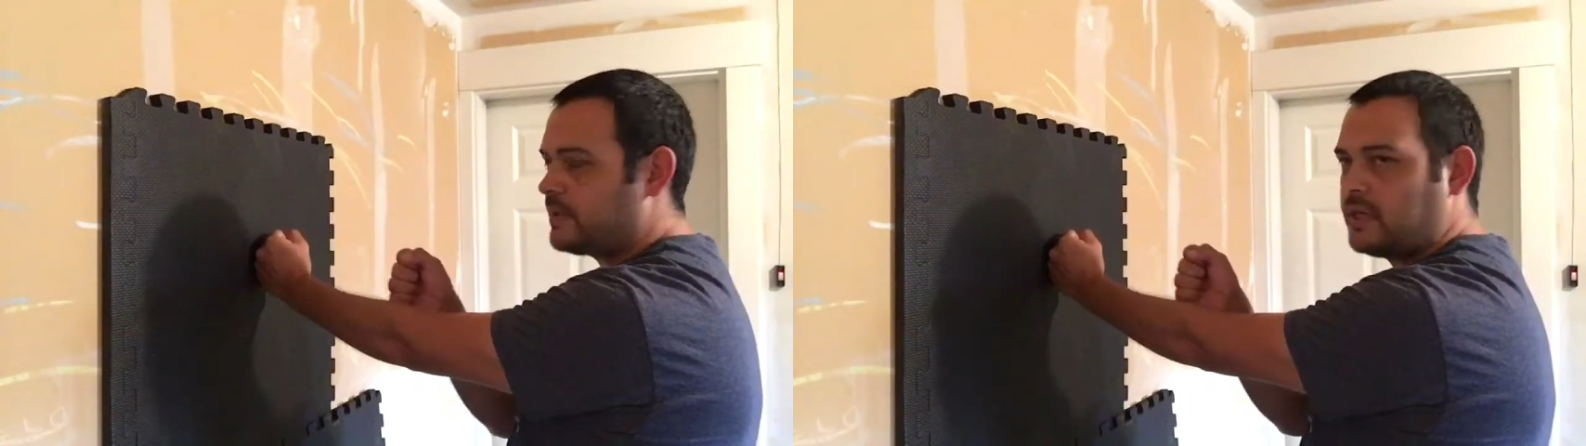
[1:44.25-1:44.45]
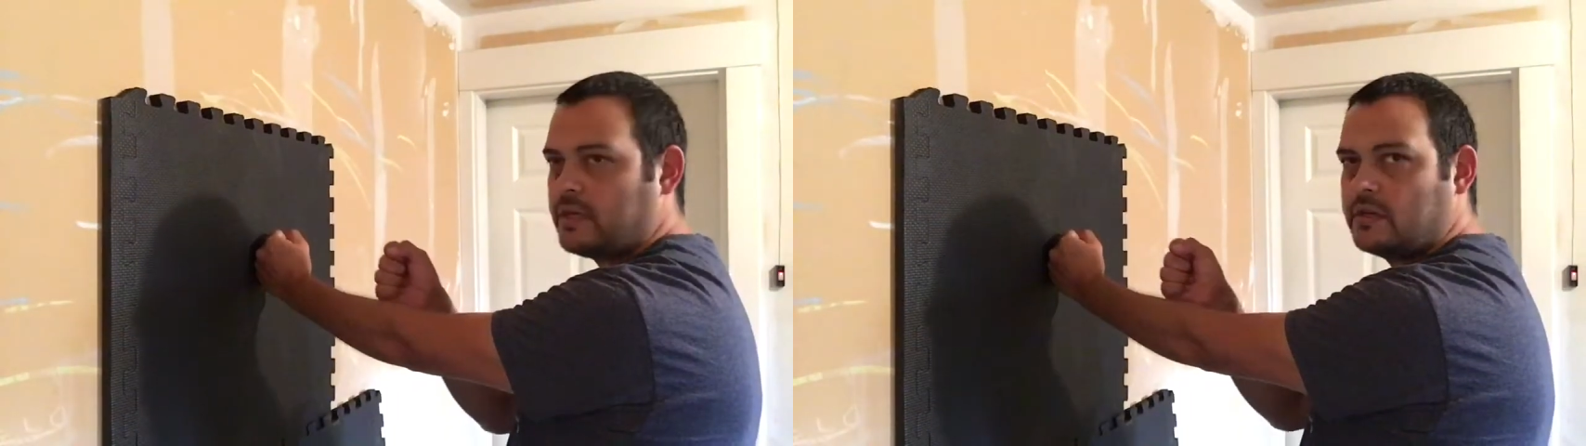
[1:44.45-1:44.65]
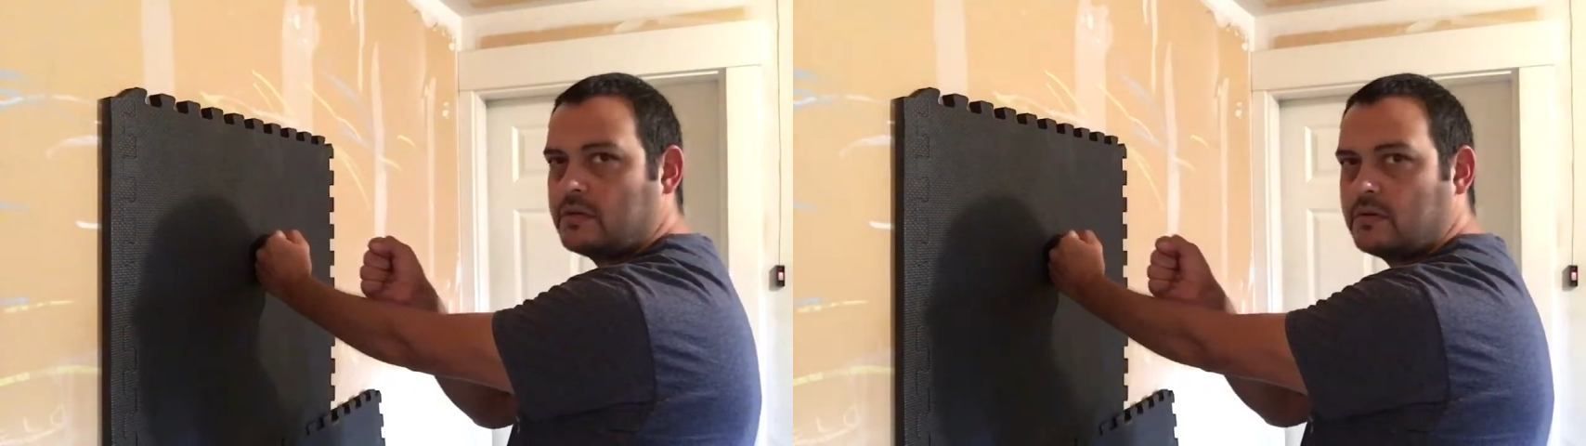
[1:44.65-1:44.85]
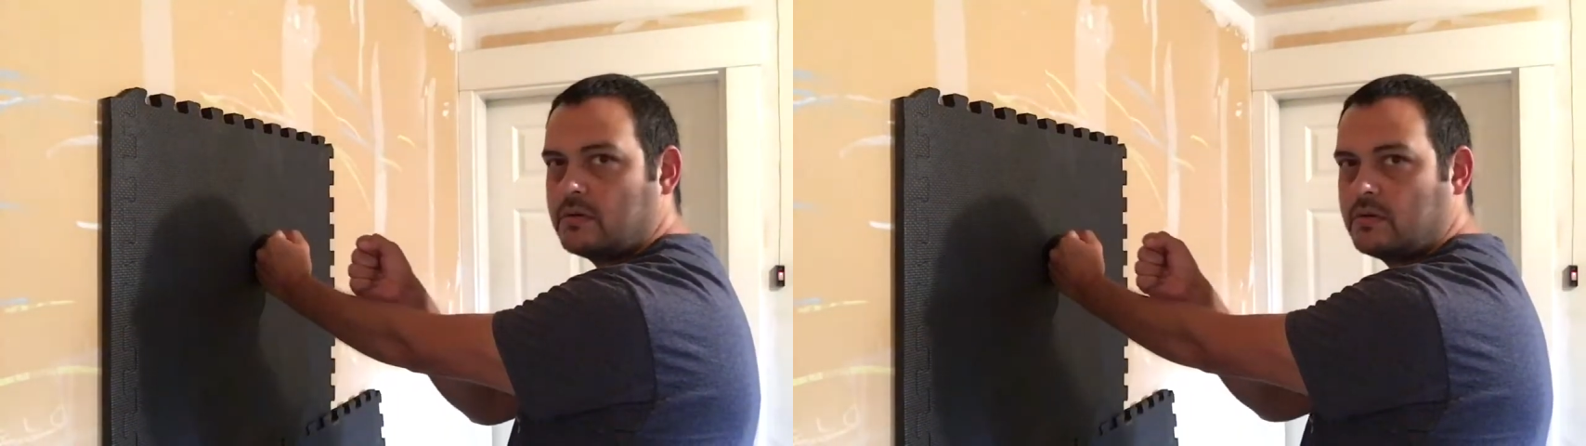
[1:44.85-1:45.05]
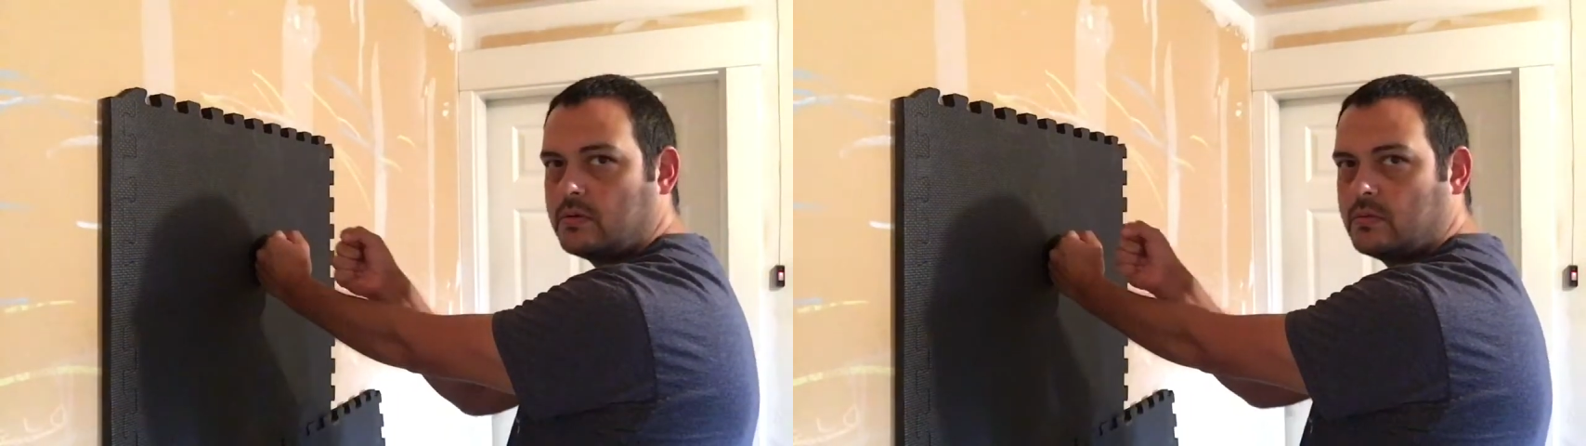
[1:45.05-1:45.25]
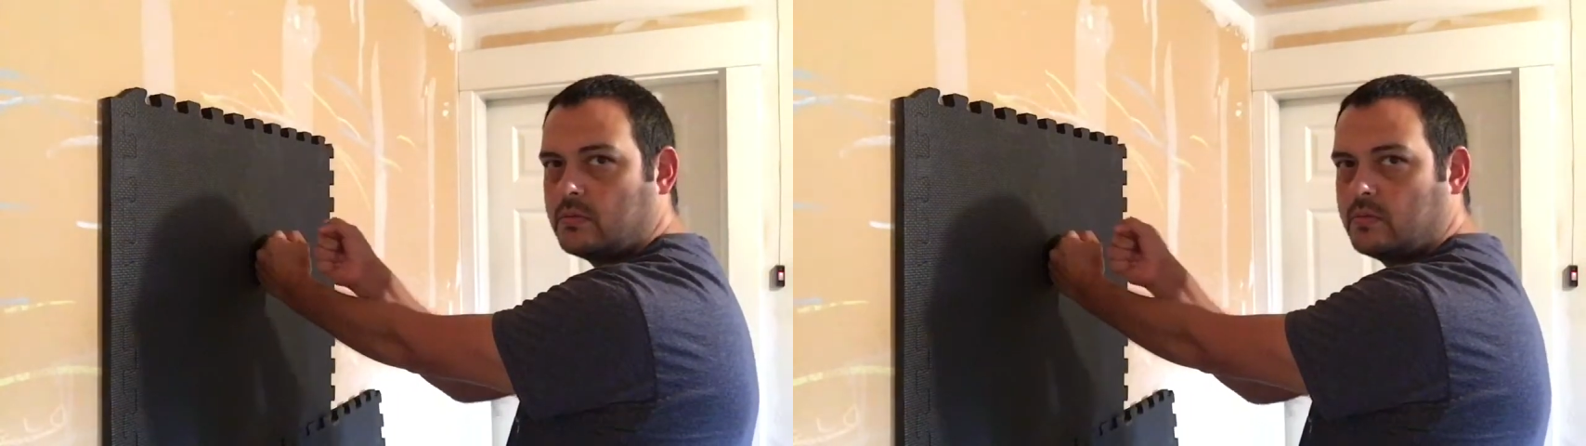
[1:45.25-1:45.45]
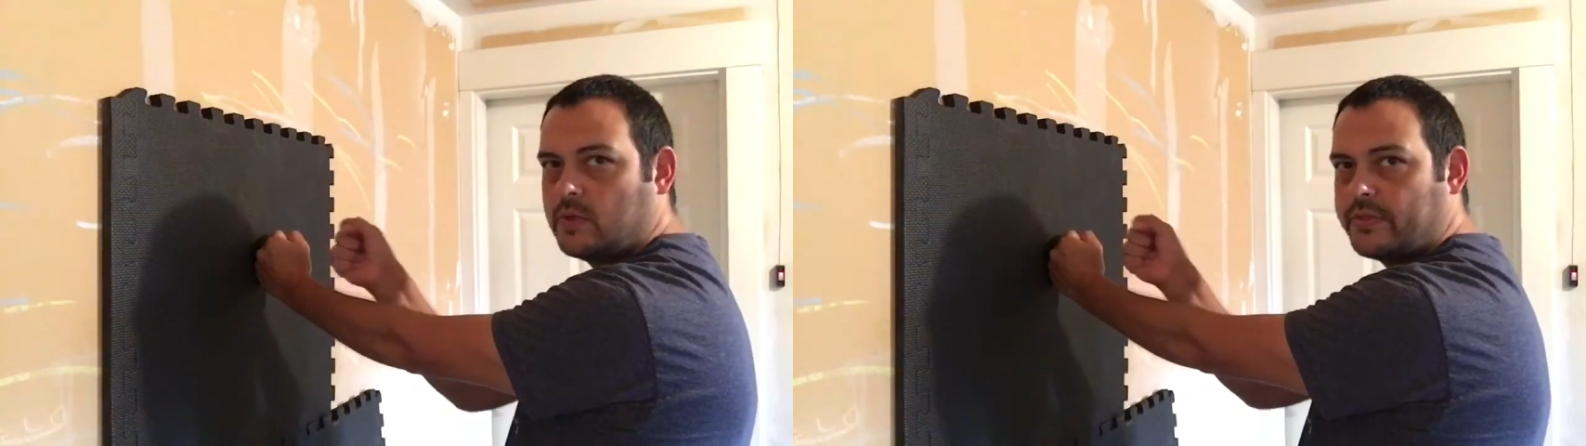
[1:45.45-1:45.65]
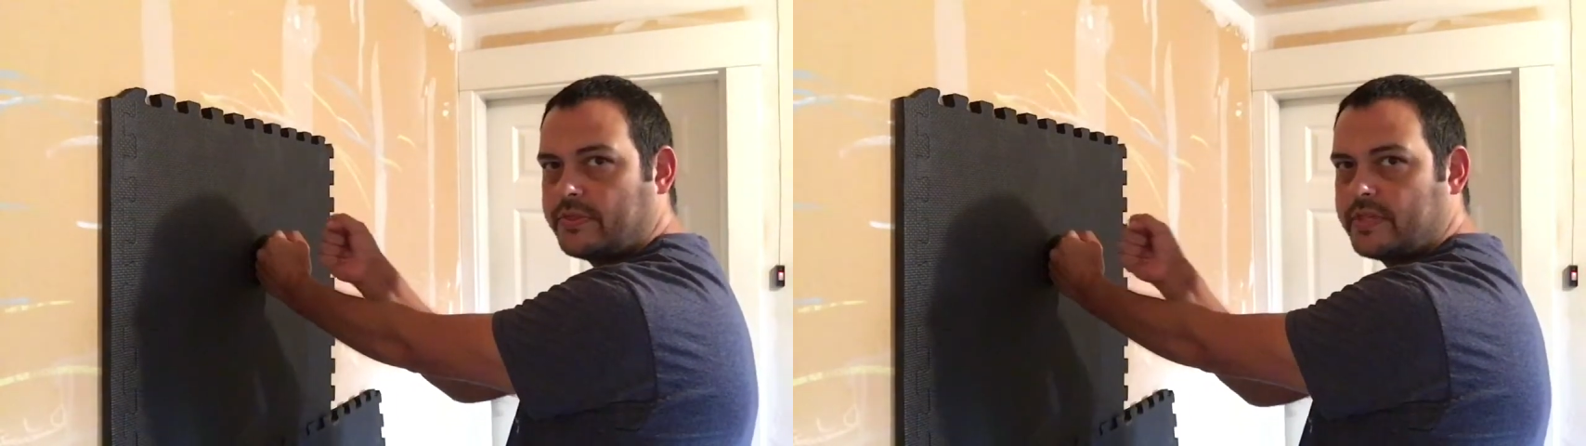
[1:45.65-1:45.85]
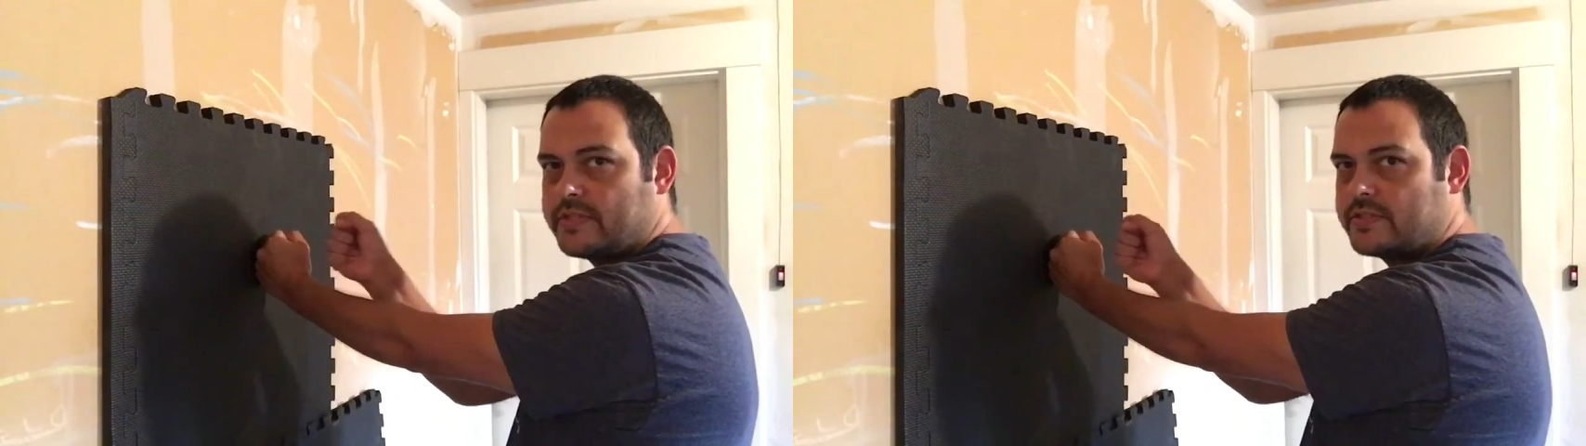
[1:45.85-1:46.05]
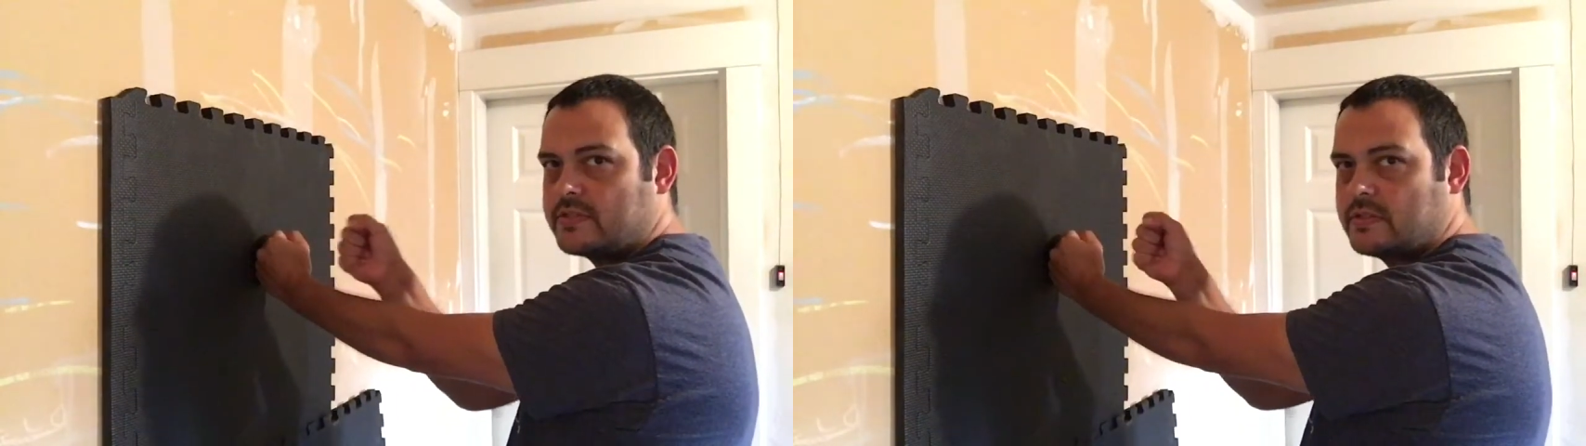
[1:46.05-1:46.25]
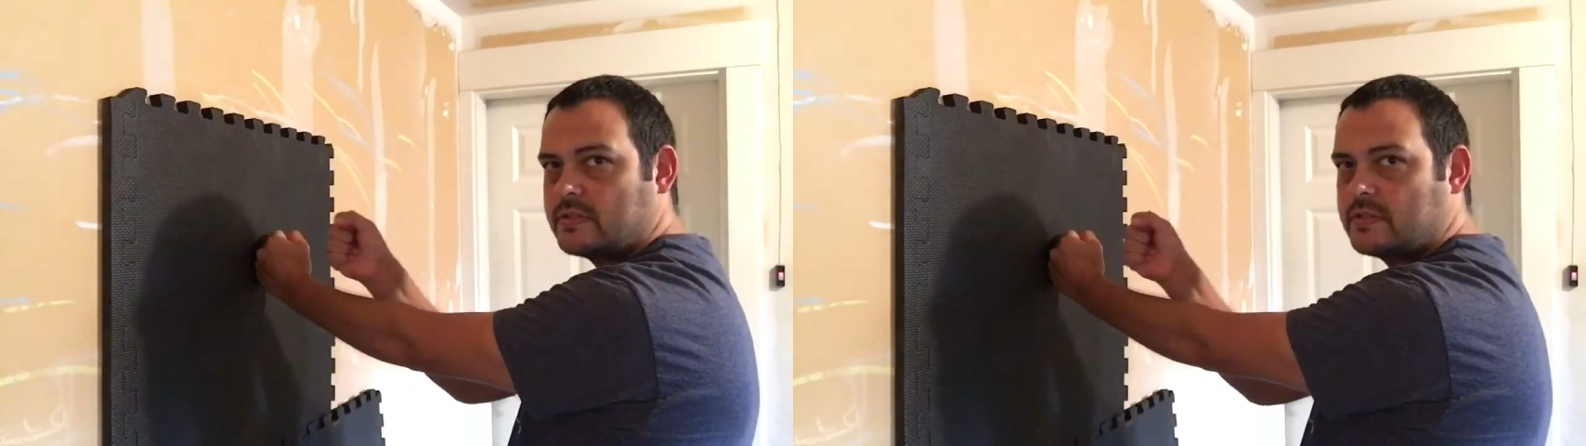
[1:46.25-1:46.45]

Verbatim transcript: thing with this